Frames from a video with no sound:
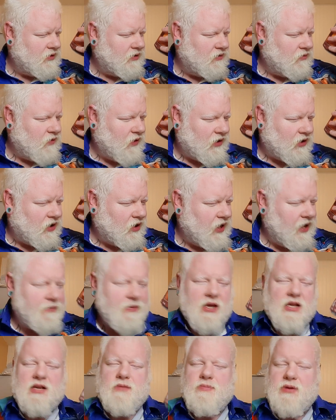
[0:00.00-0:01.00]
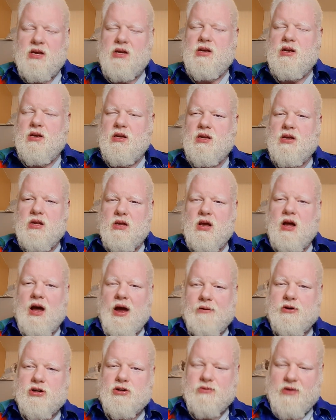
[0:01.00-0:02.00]
well, claiming to be
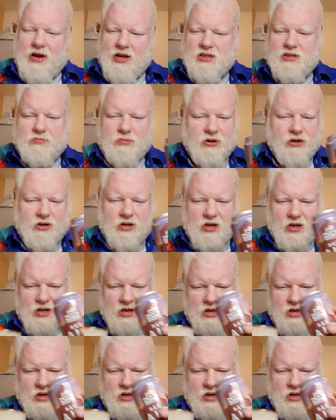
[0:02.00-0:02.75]
Irish Reds, but